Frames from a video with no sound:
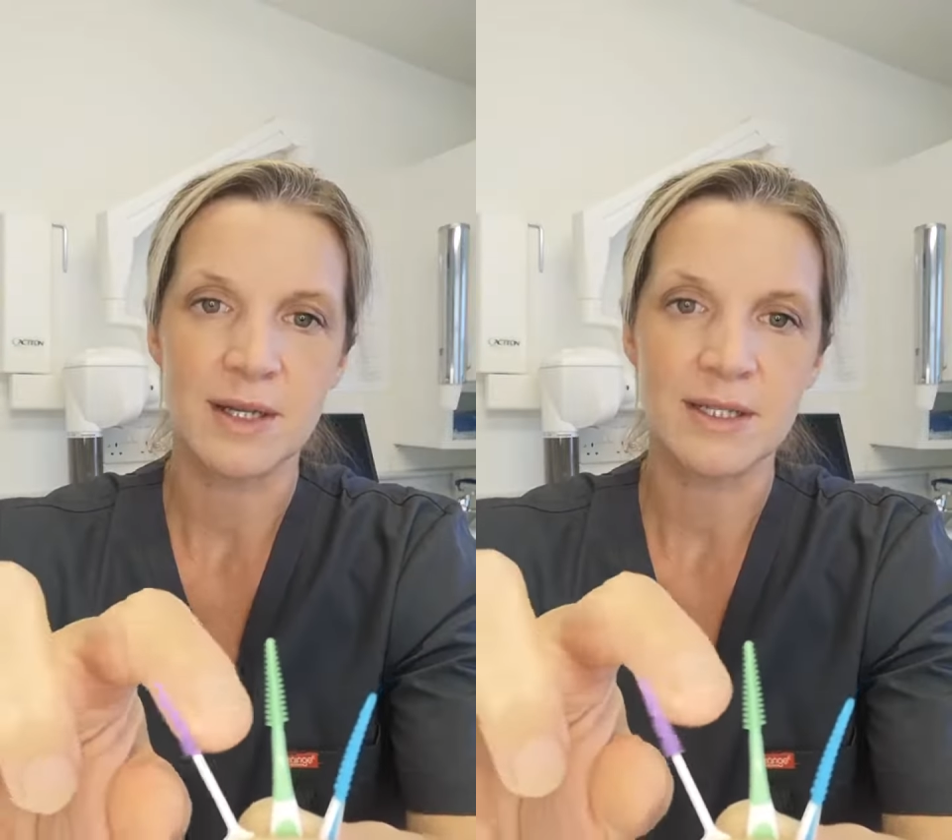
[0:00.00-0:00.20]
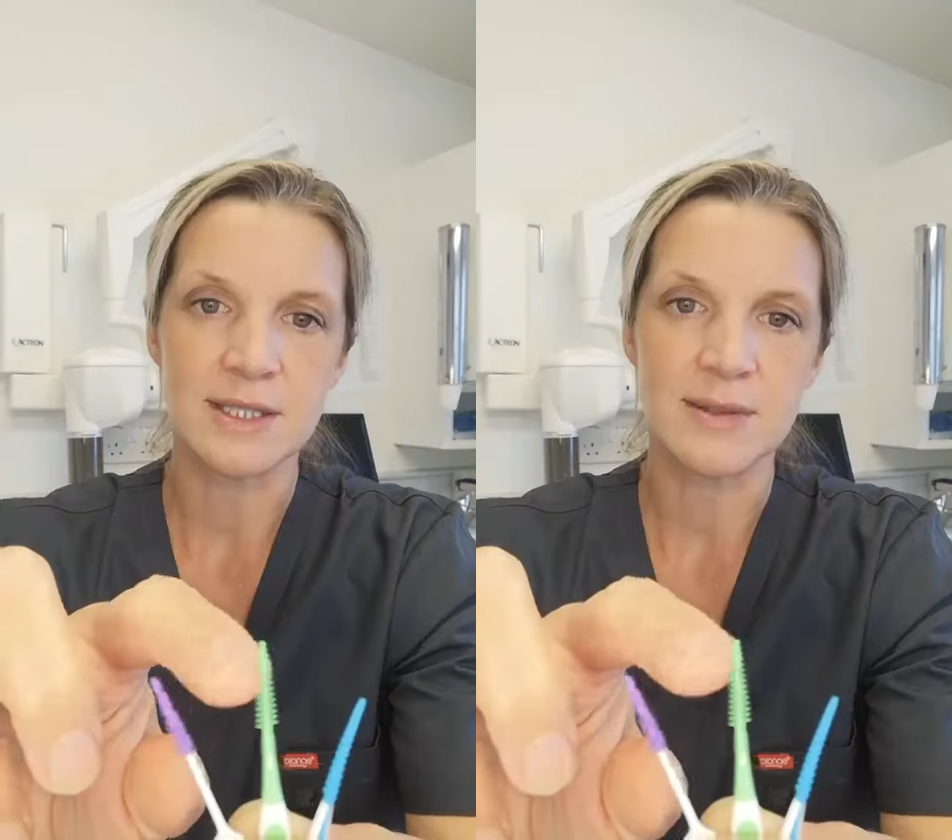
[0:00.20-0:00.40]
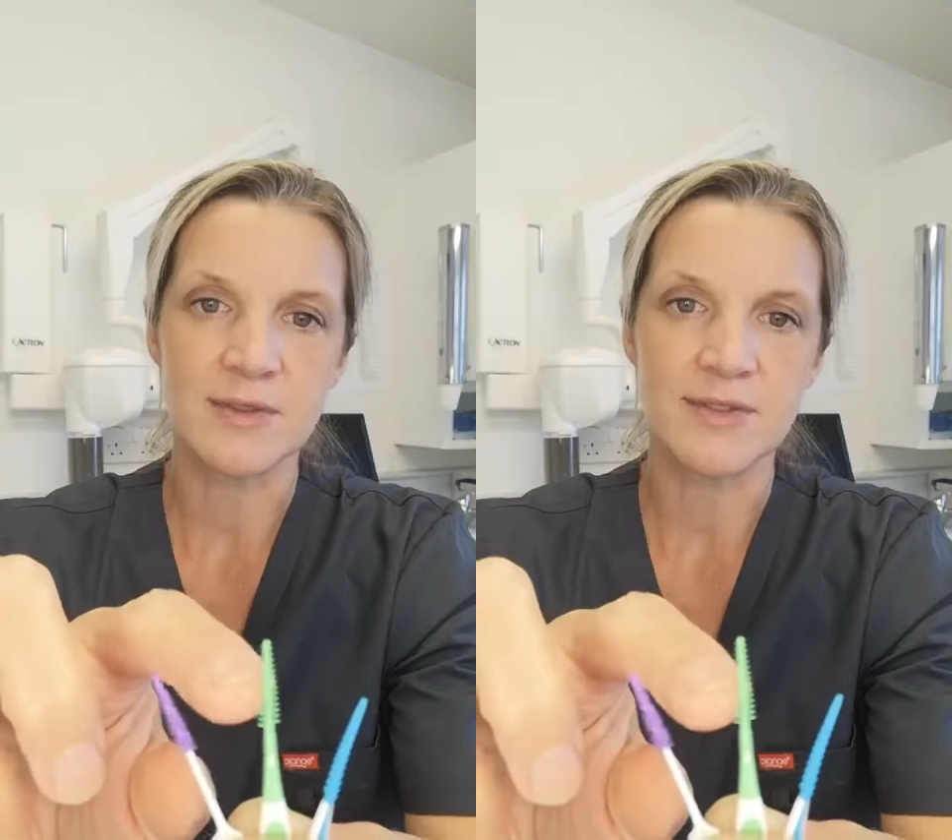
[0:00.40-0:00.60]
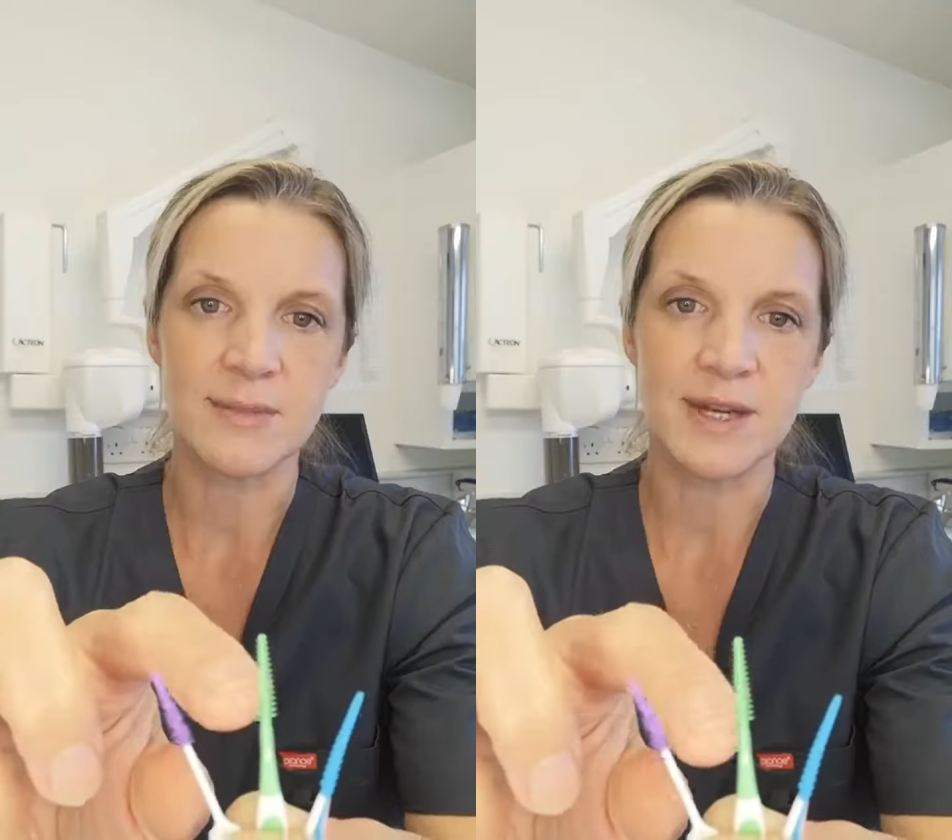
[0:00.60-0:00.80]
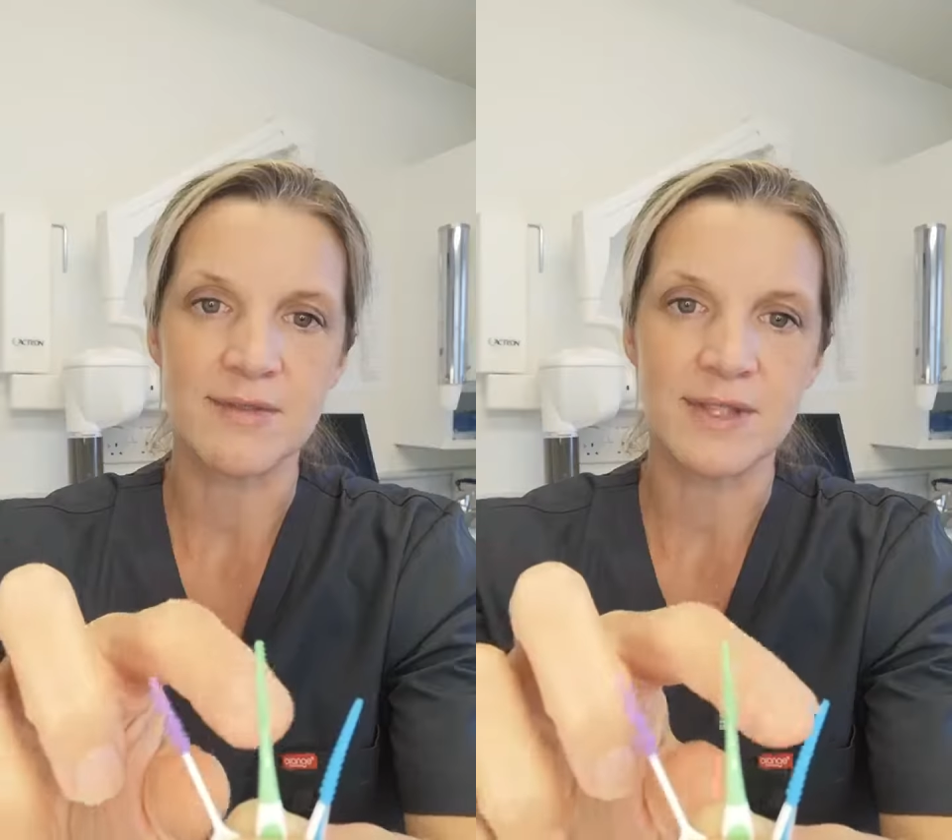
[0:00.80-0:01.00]
and some of
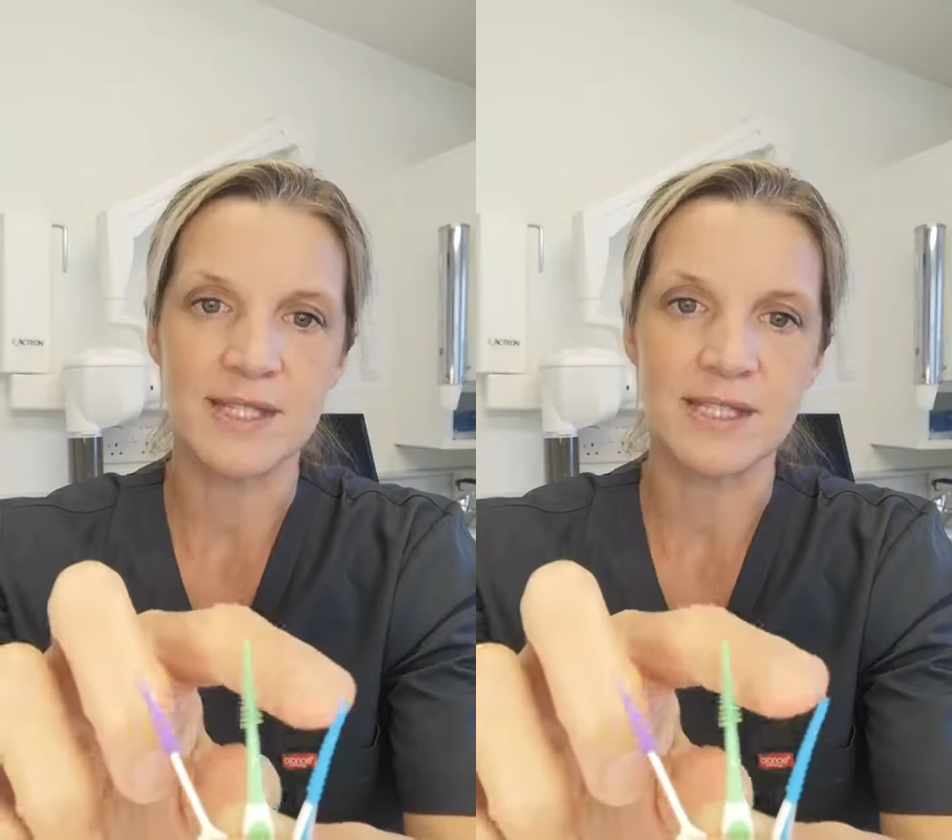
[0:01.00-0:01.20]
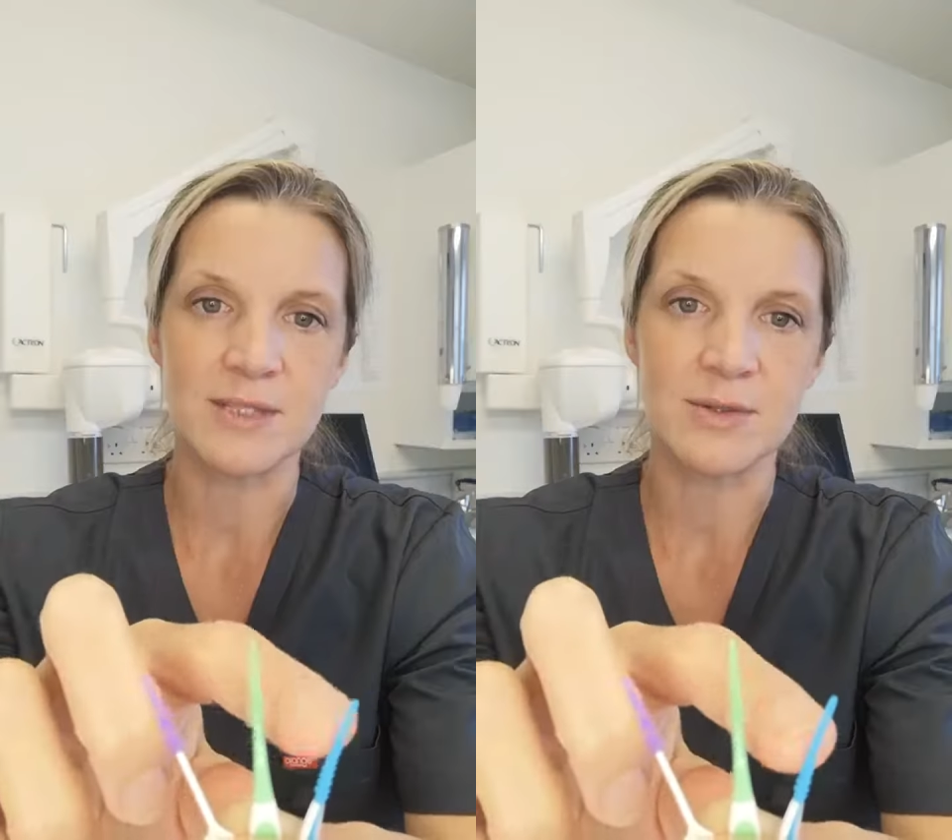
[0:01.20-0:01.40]
them have these